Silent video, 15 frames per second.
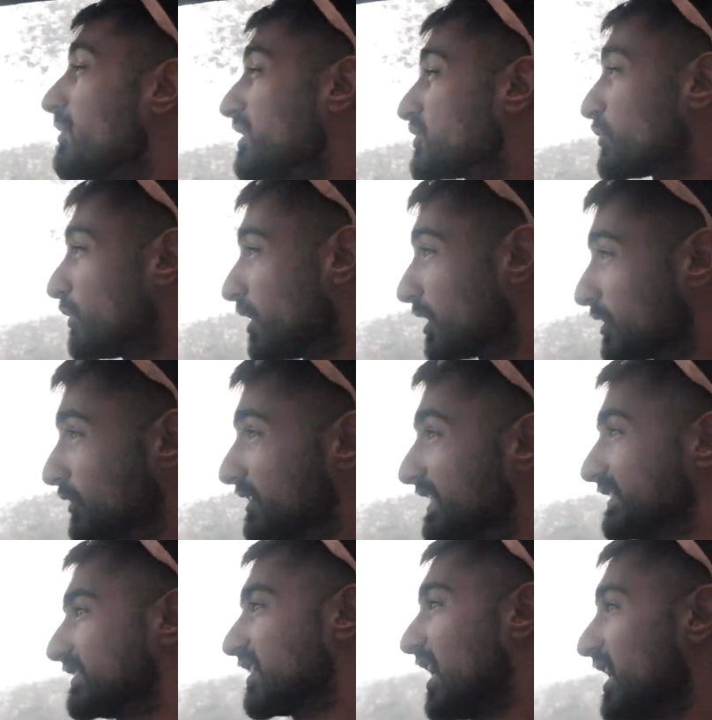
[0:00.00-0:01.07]
much work to
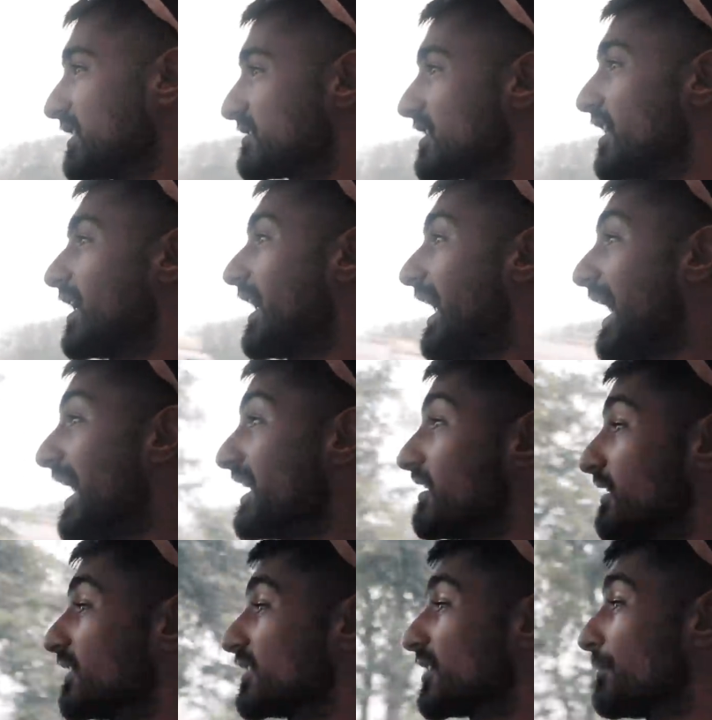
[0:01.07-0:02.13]
these cars.
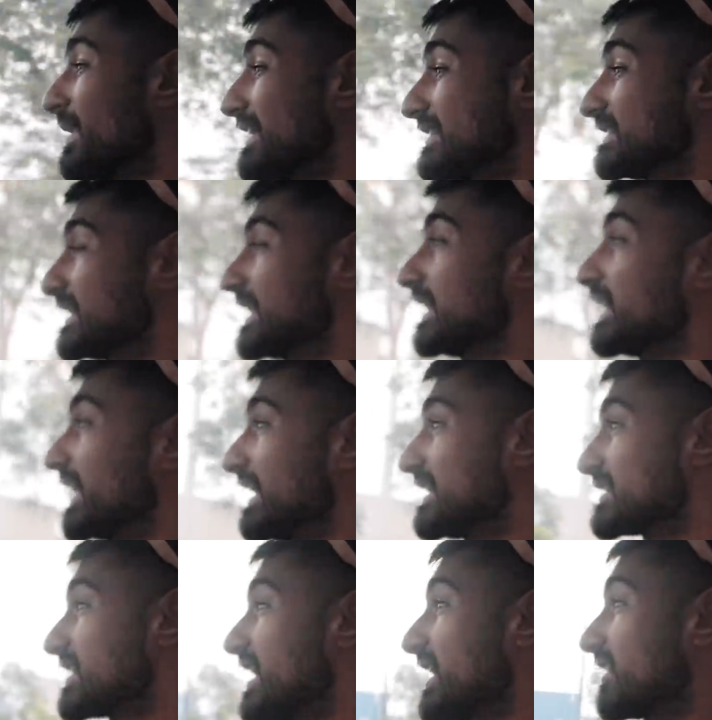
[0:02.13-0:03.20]
And the best thing
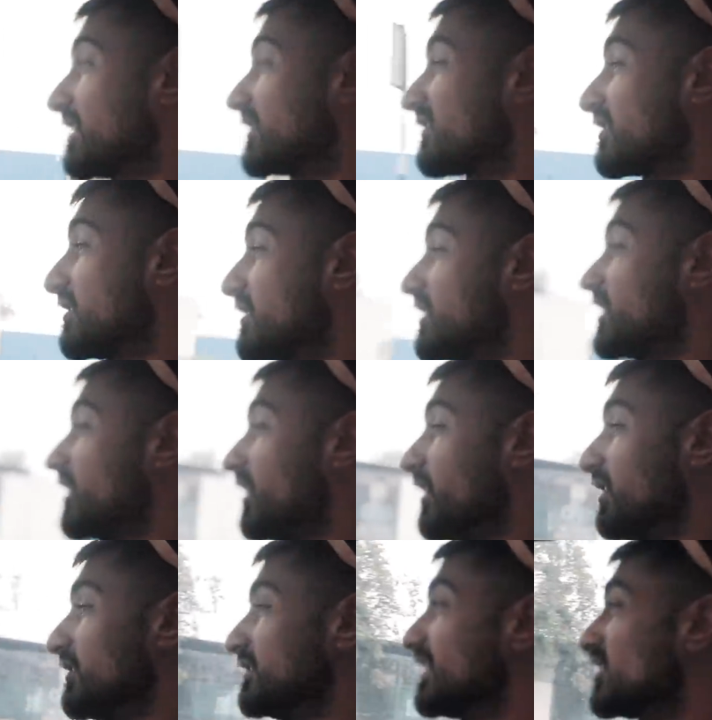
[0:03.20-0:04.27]
is that
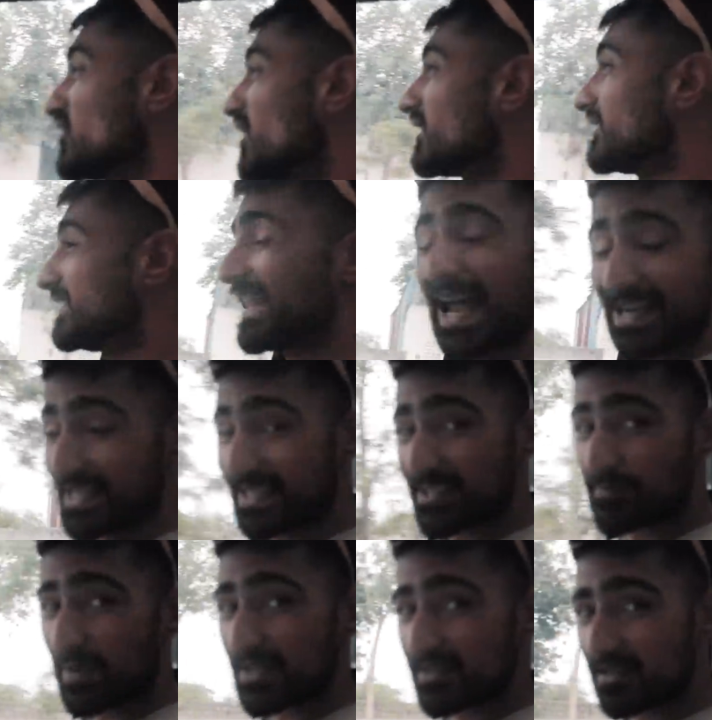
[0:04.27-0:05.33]
they're not that
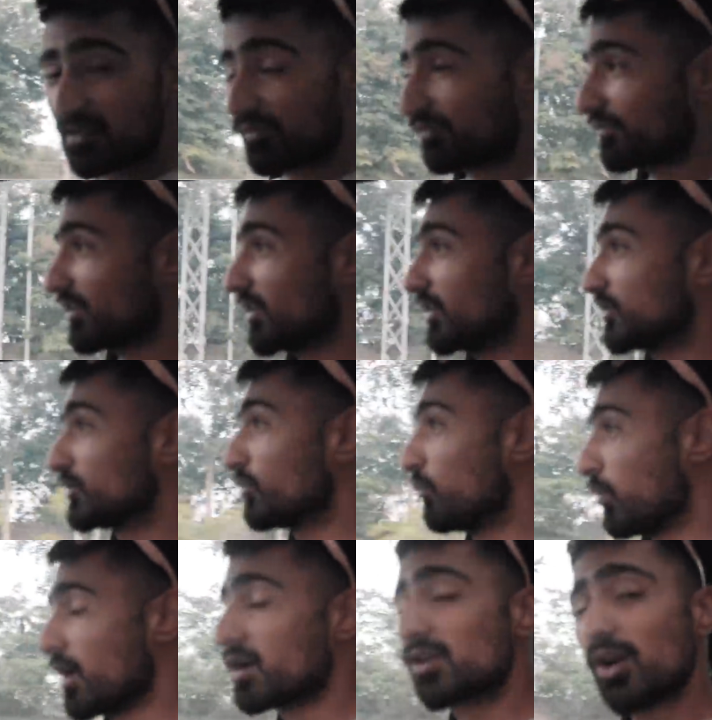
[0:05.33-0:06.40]
expensive to
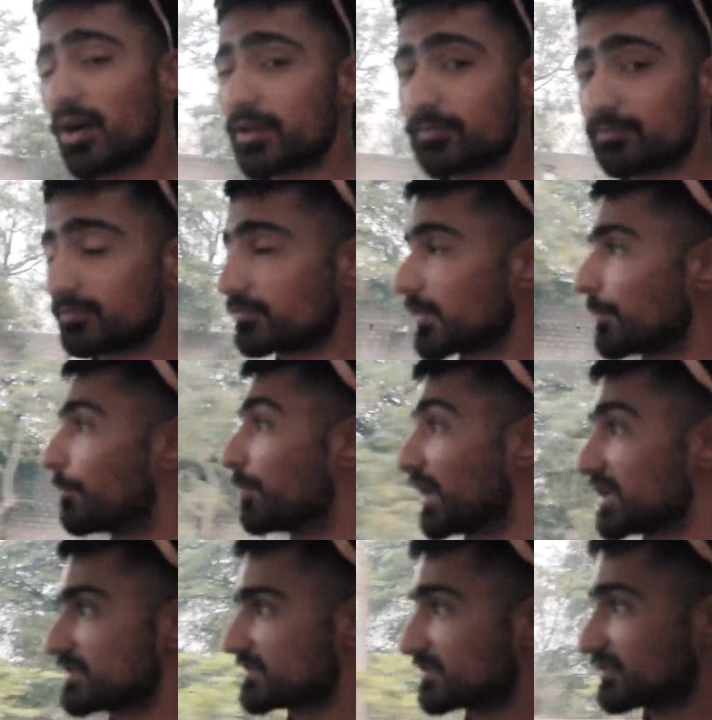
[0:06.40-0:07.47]
work on.
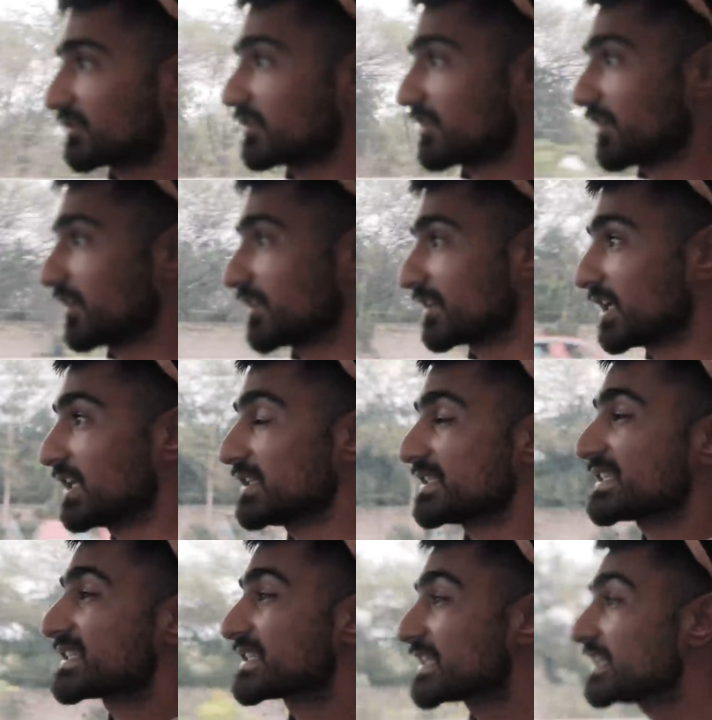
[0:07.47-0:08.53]
Plus, they'll
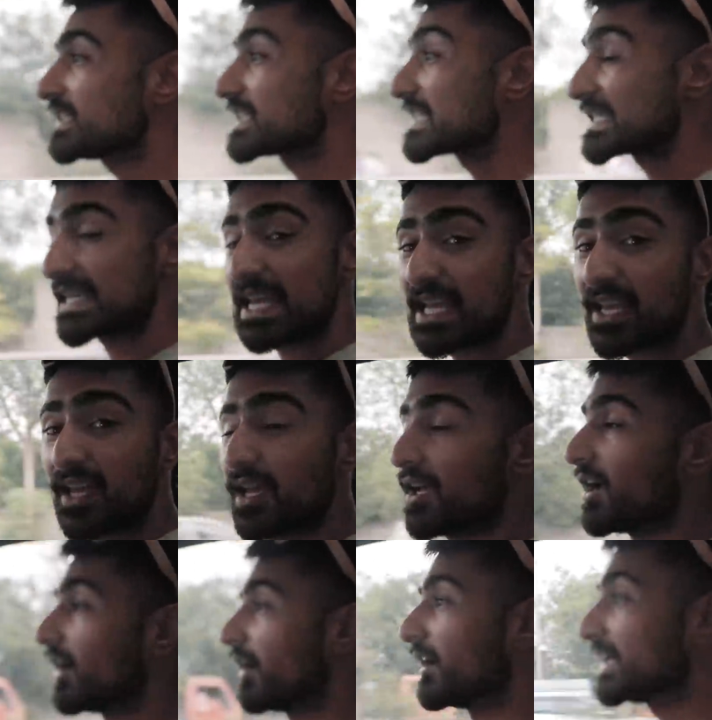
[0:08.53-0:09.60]
still stay
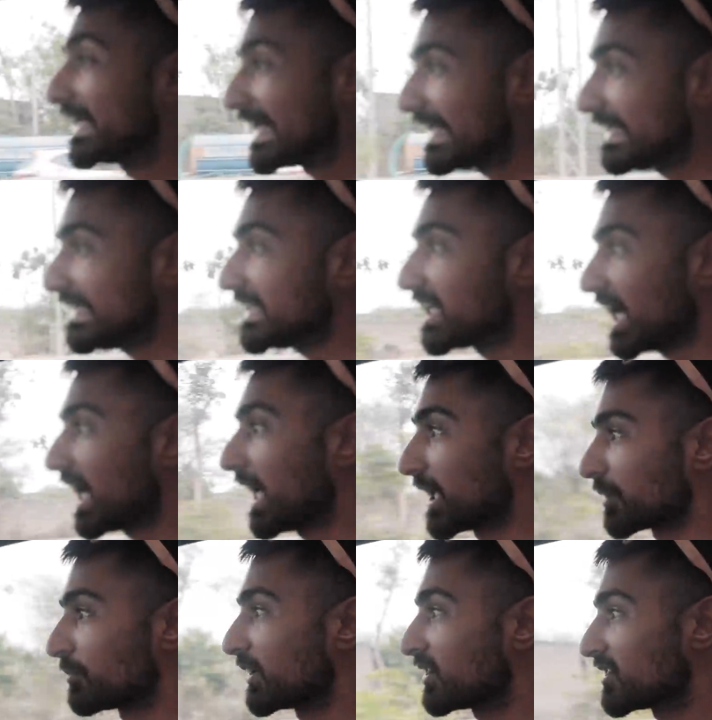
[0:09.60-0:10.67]
a daily
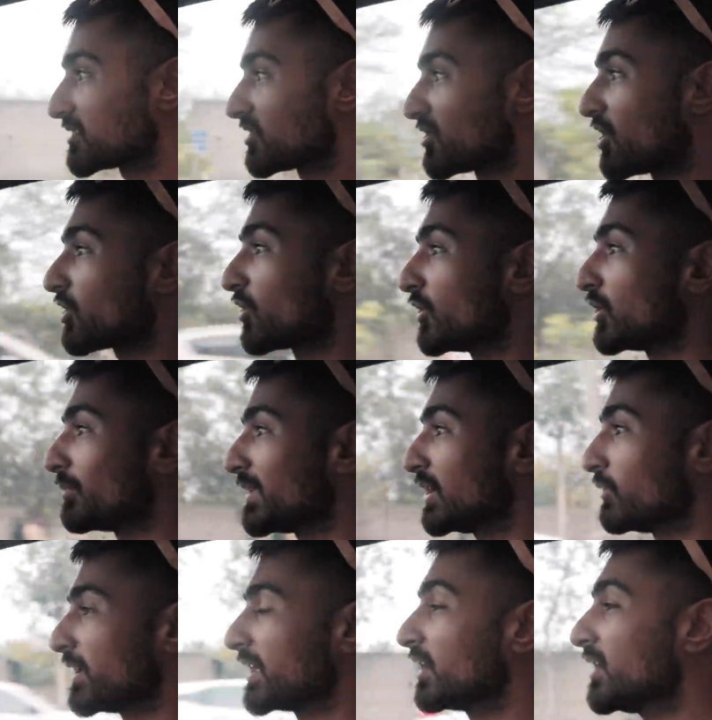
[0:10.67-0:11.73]
car because you're not going to be
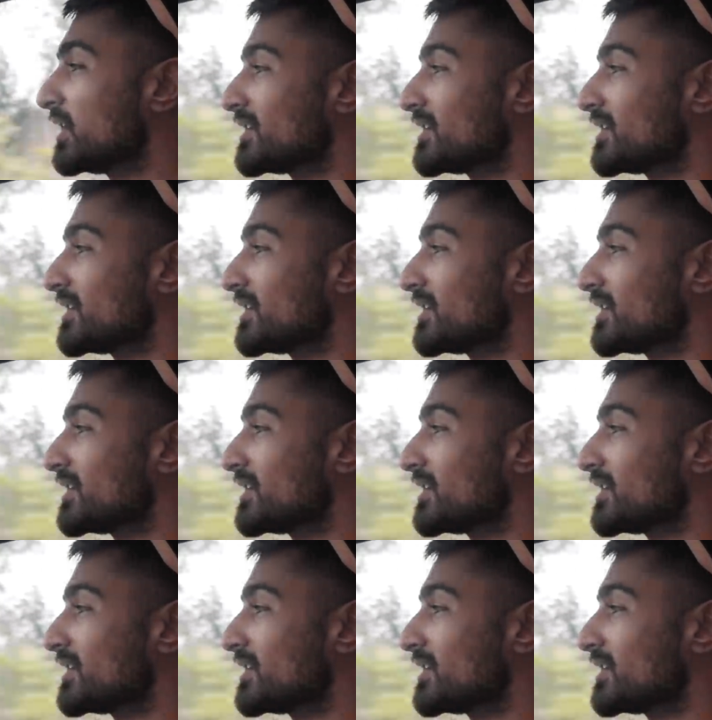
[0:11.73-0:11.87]
doing